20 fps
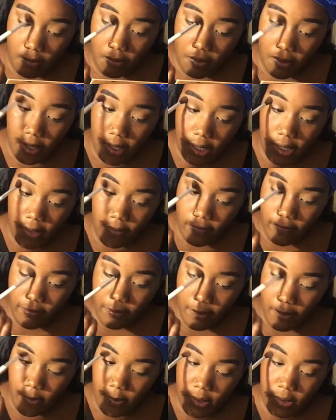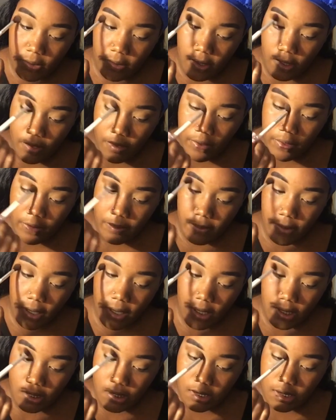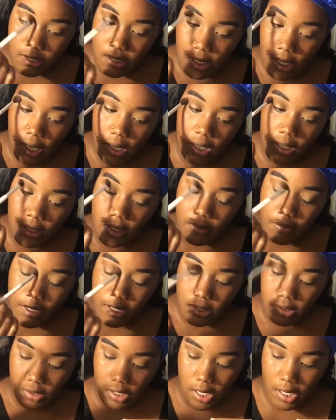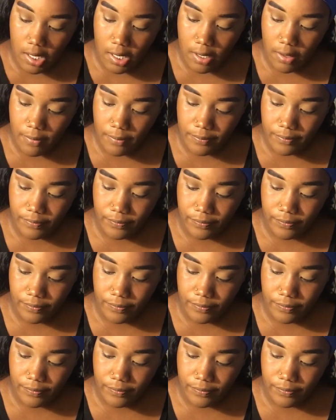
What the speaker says: pray for my mental health because it's not the best right now.